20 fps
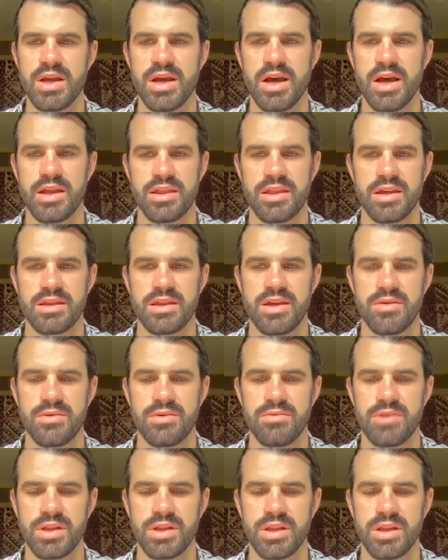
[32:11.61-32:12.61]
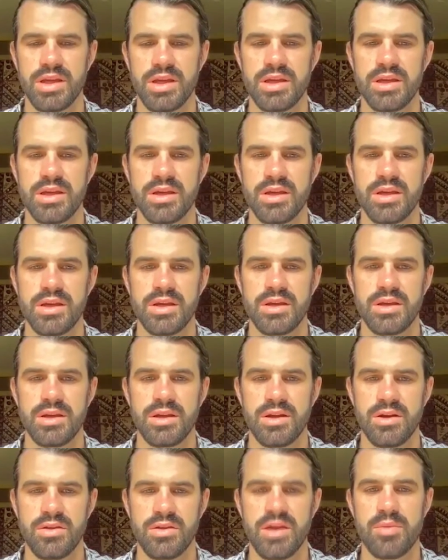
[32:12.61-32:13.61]
I think they would really,
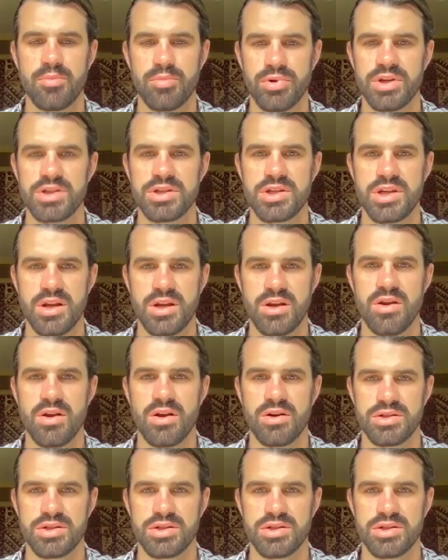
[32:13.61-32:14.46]
they appreciated our